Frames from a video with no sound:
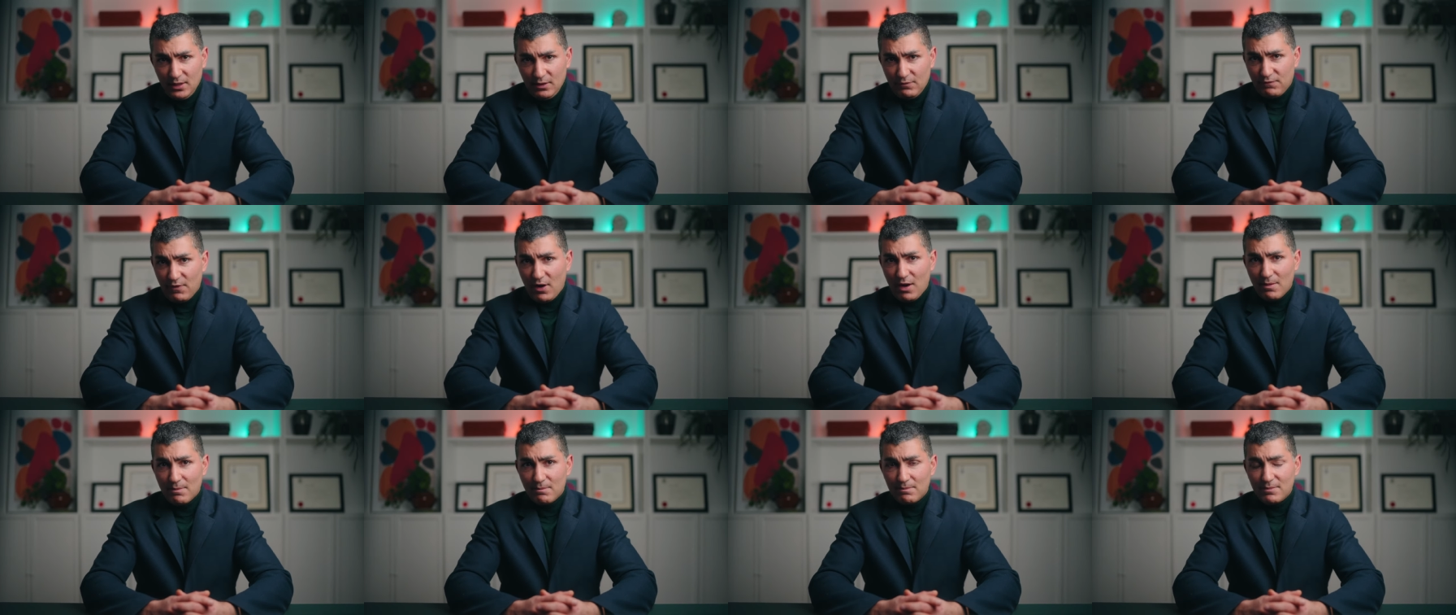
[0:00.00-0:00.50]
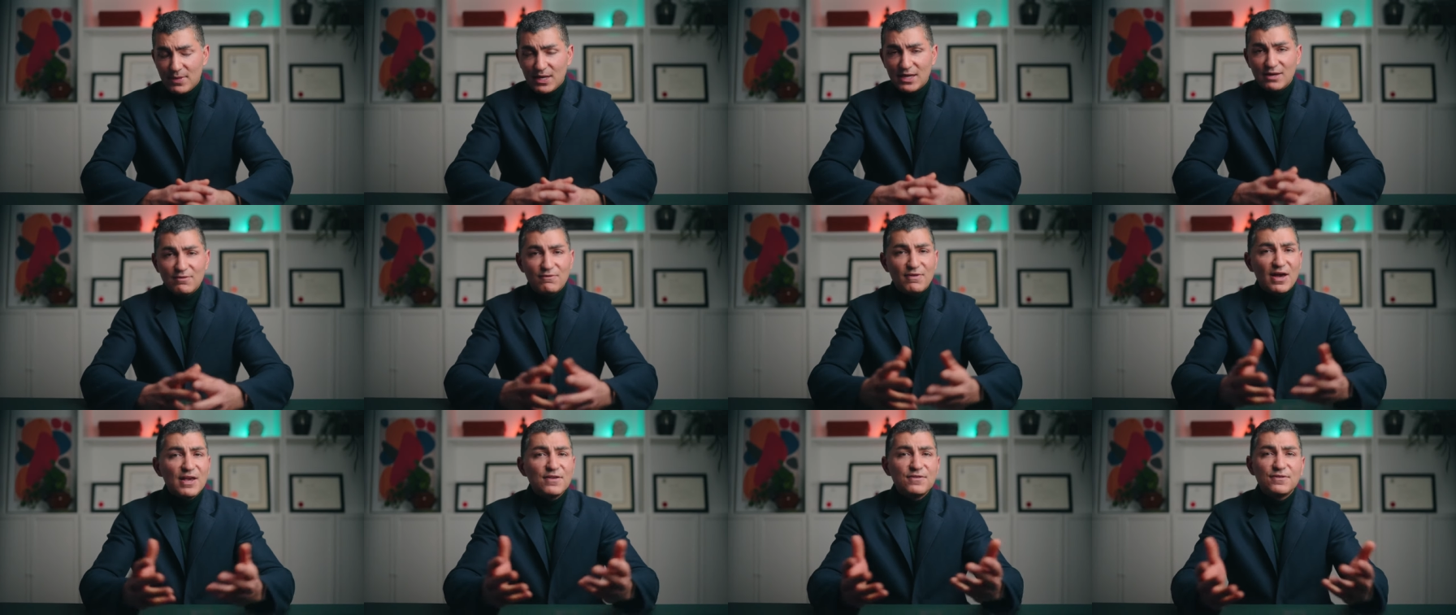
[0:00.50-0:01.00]
From
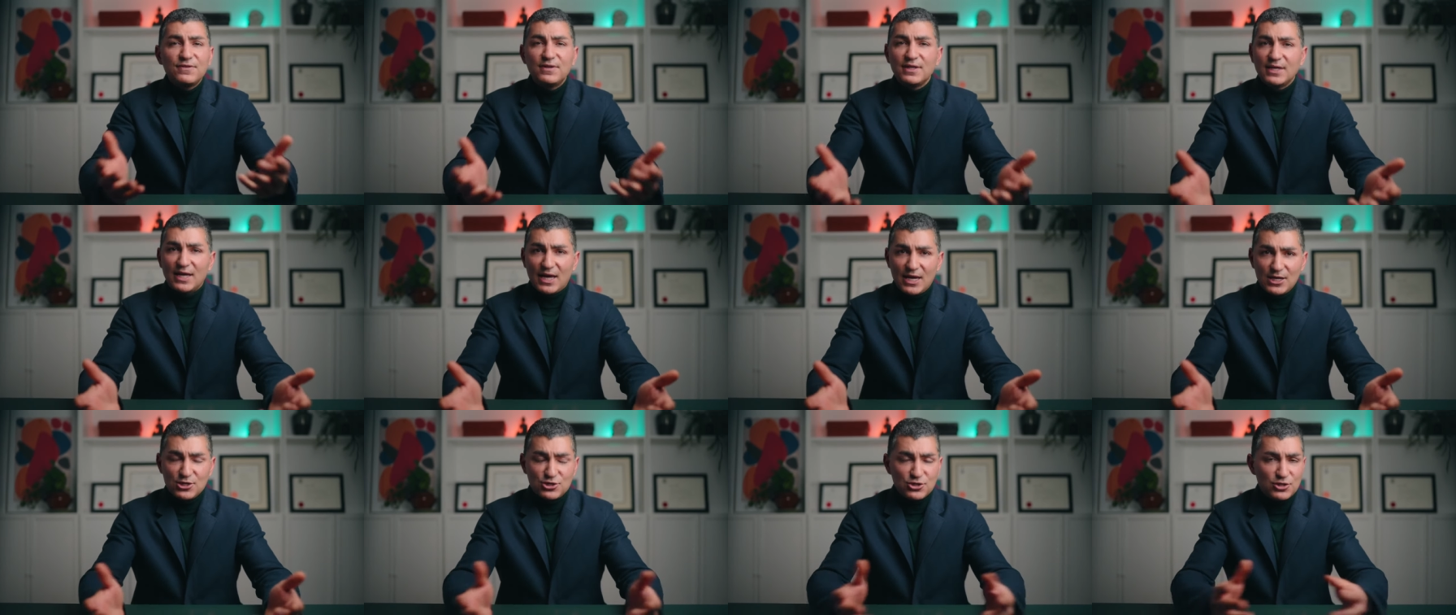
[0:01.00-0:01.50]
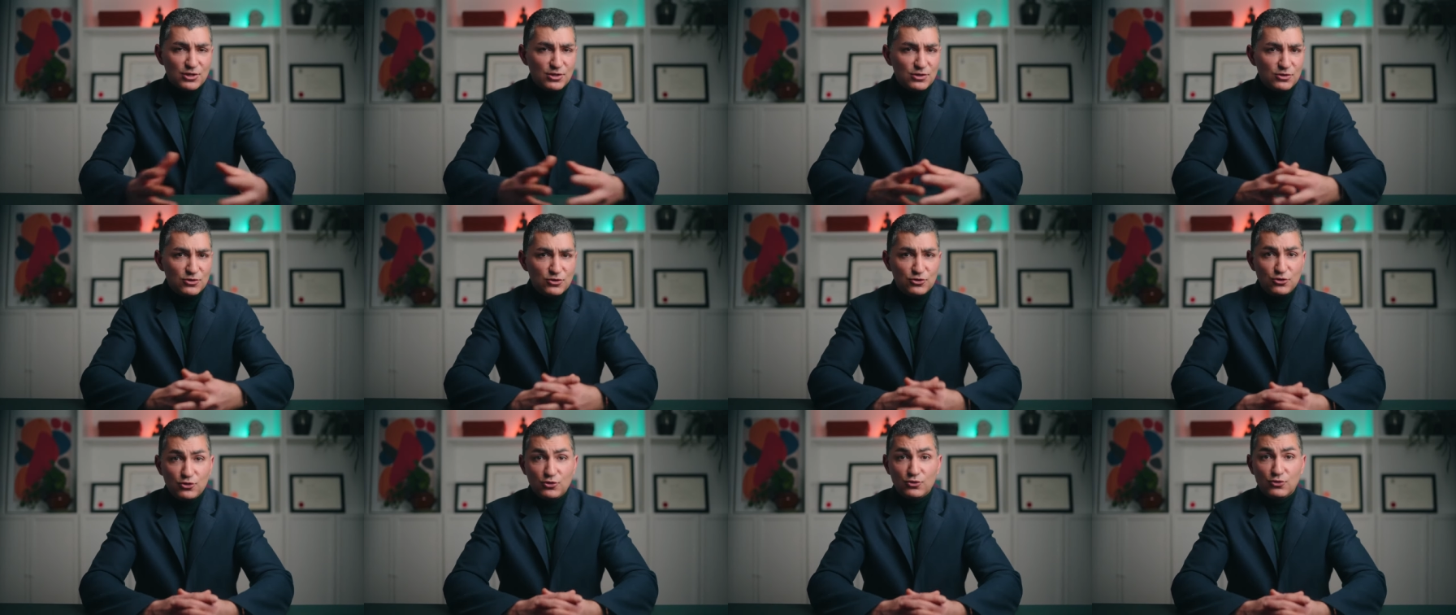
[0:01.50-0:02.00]

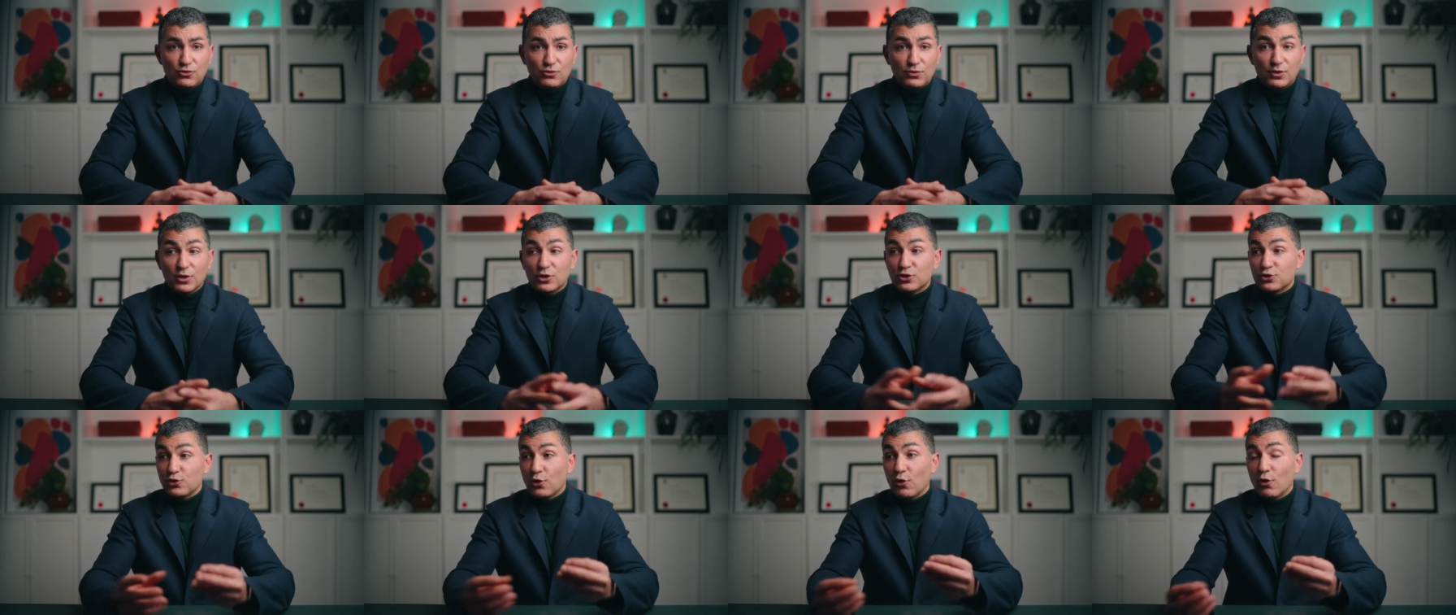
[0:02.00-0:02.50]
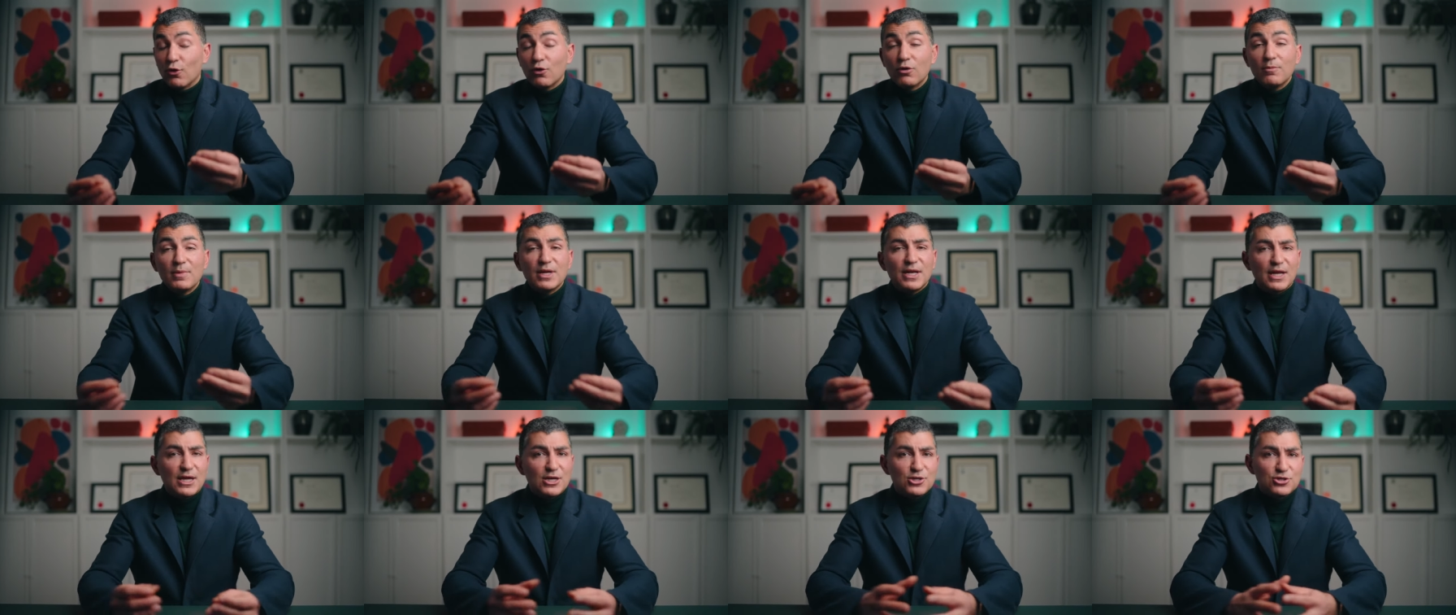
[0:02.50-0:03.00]
investigation to the
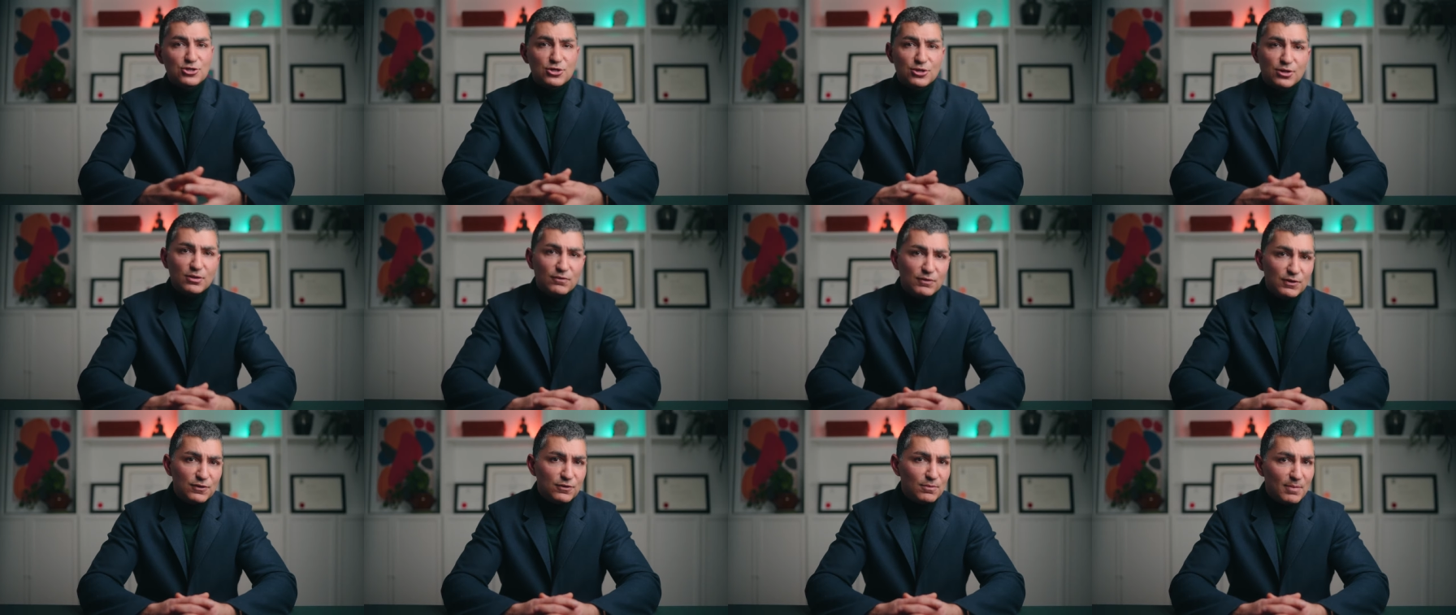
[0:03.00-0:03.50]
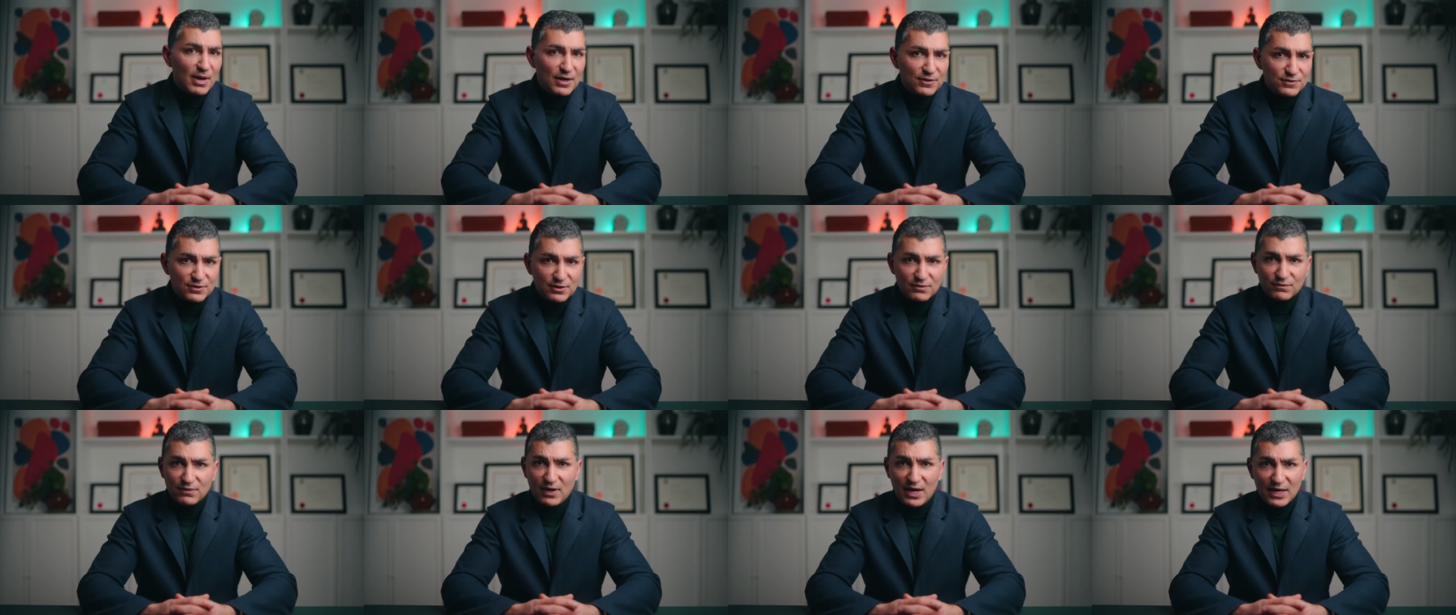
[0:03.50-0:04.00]
termination of a
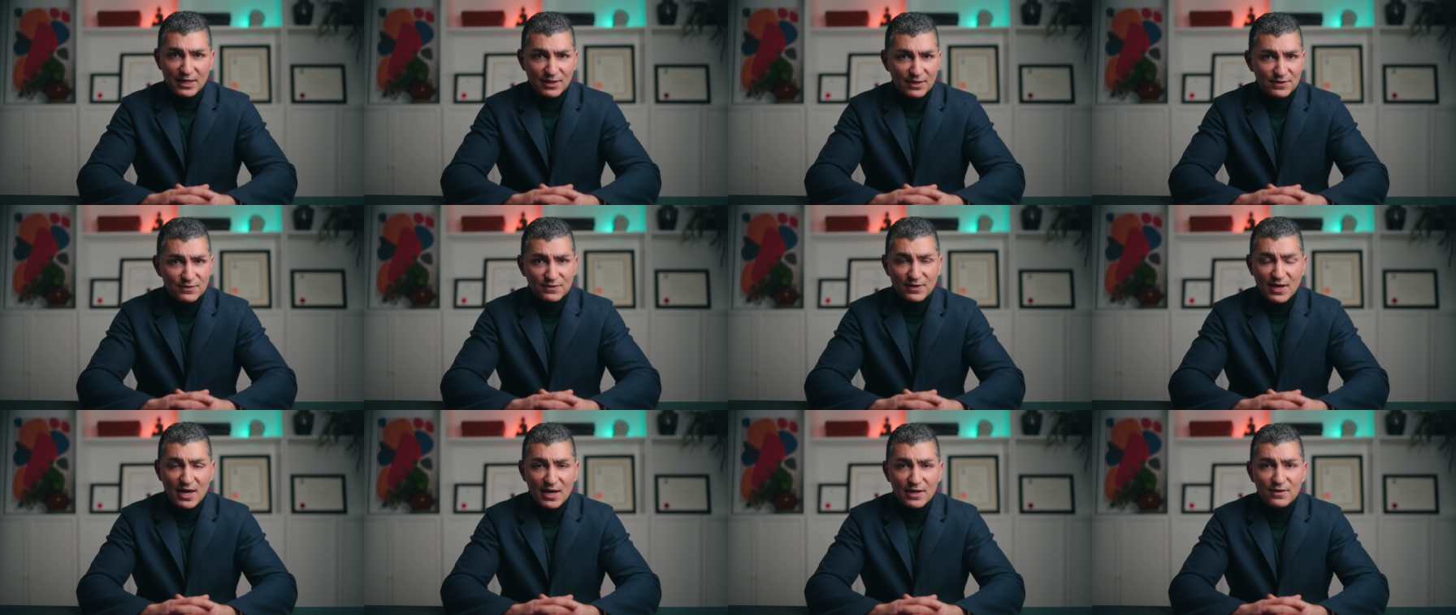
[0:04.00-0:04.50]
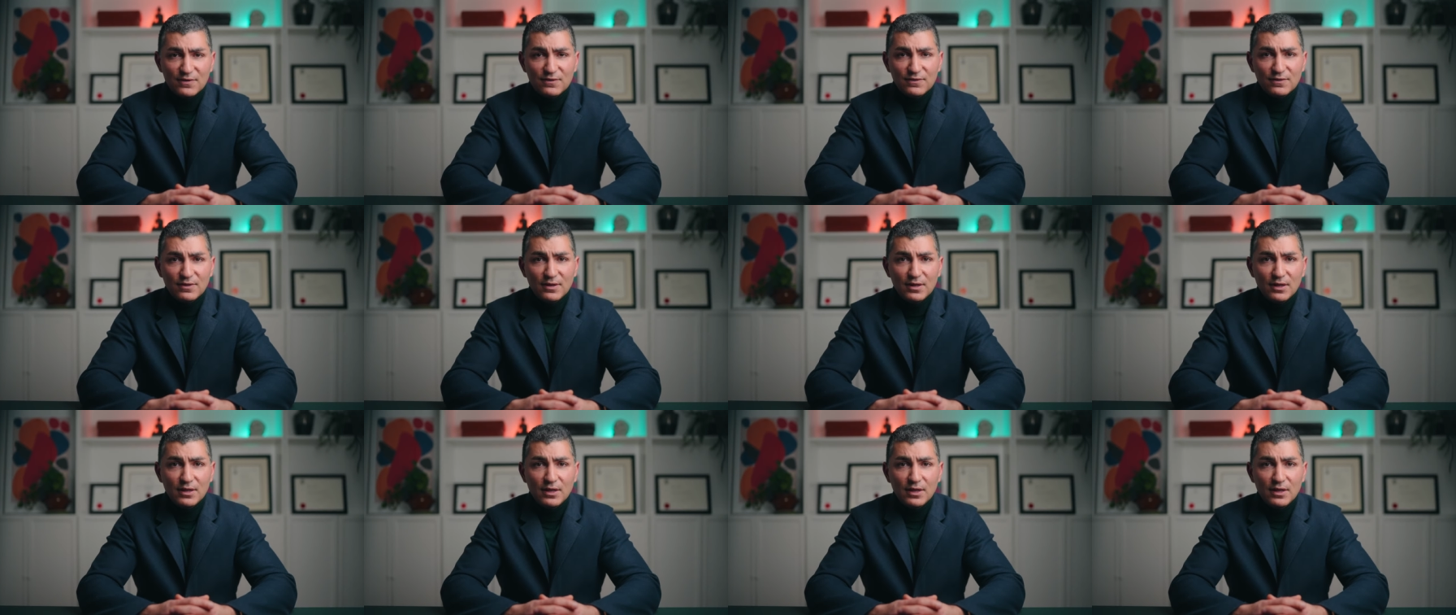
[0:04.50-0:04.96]
domestic violence case,